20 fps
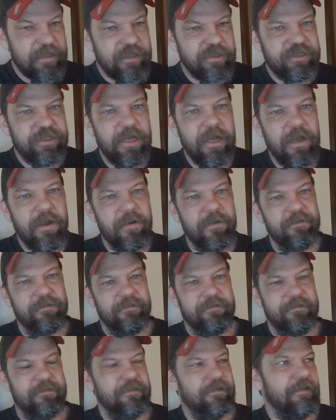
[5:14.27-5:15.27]
So,
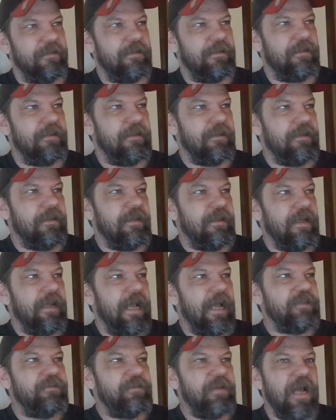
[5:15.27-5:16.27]

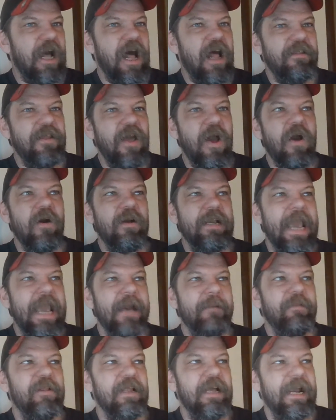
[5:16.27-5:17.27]
as we all know,
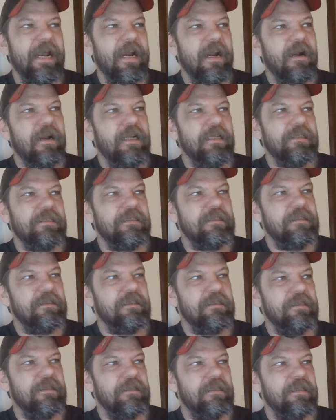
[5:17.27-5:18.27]
Kamala Harris
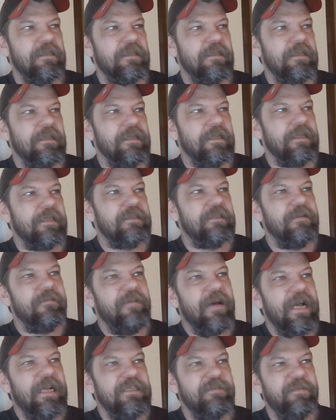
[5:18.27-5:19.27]
is the
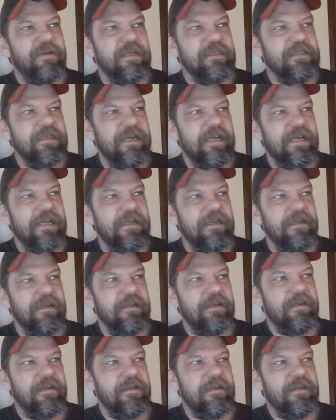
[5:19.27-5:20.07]
vice president,